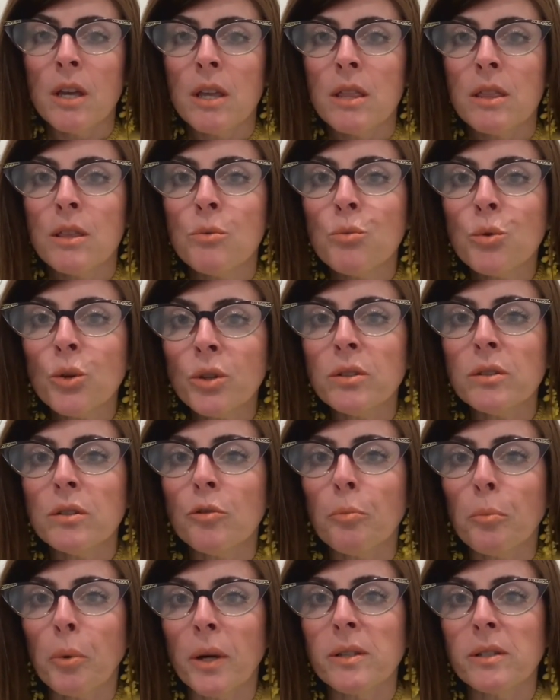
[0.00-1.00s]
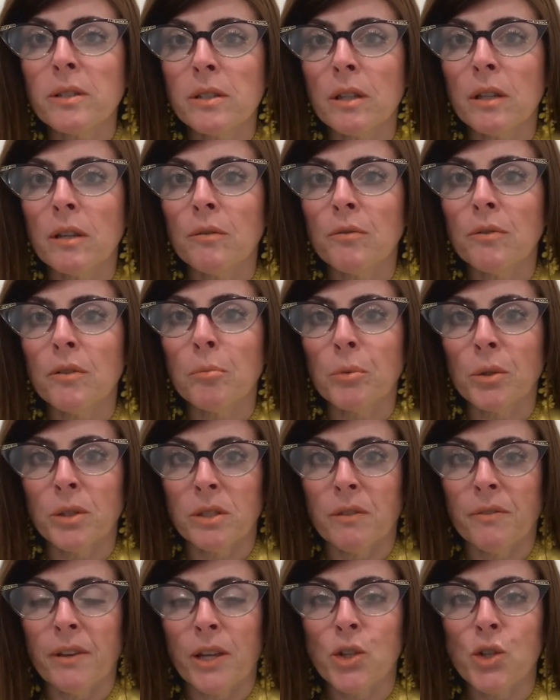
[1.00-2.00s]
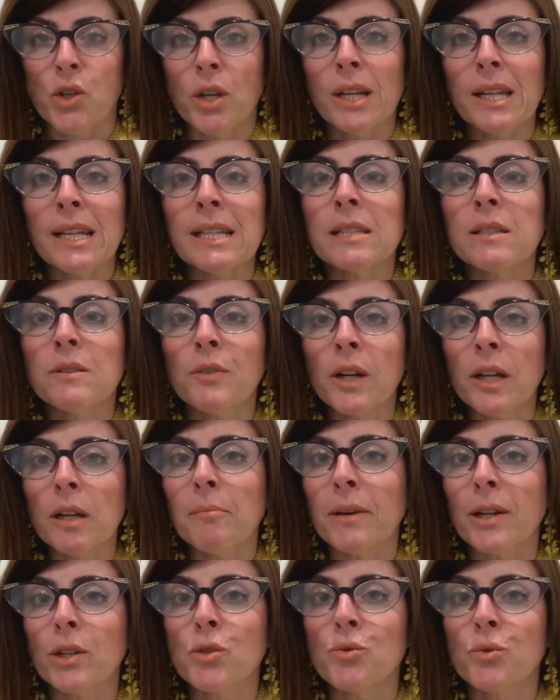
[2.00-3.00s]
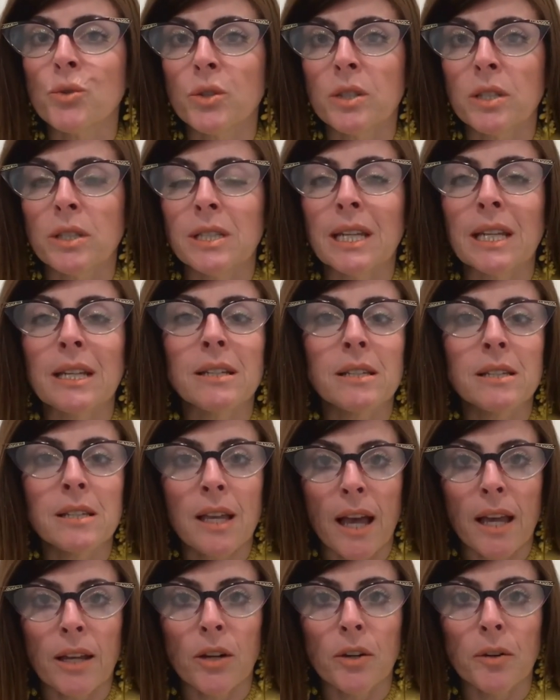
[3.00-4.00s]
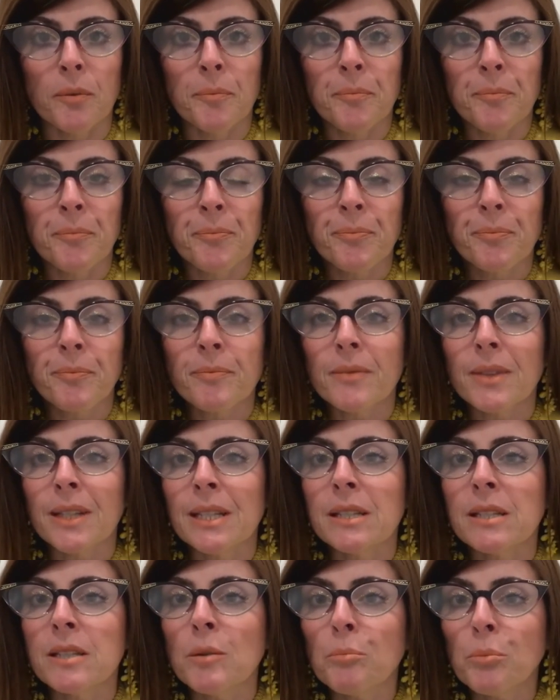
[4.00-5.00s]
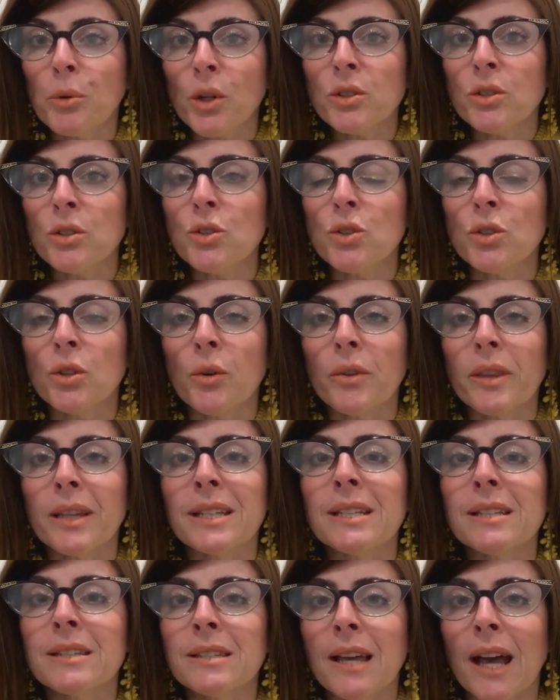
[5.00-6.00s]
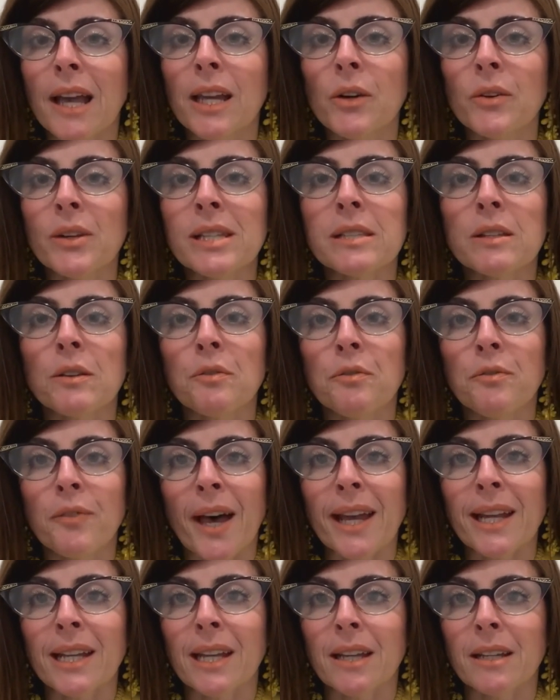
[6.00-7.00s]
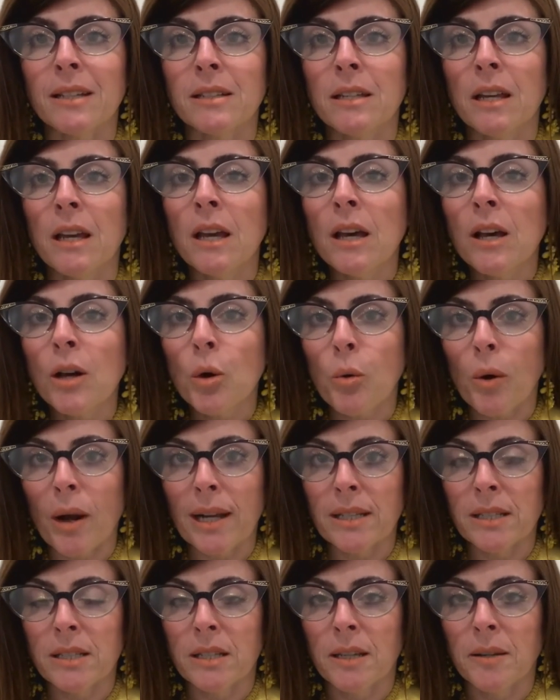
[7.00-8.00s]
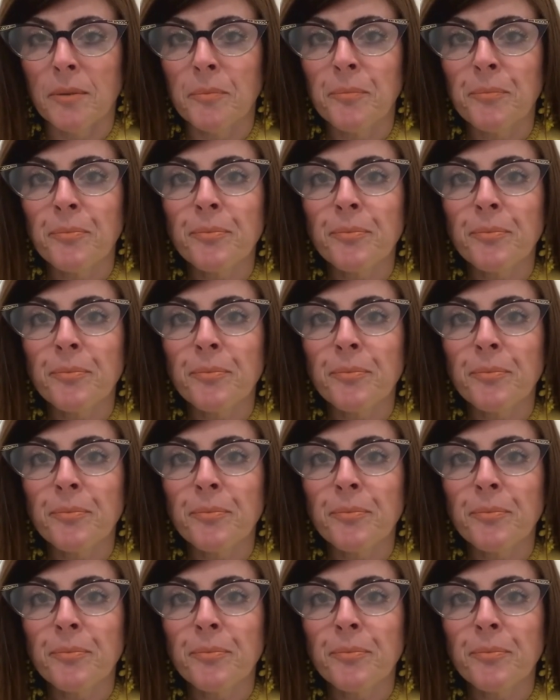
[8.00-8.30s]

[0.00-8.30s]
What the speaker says: The root of positive motivation is very much rooted in desire. And it's important to know that desire is a finite quality.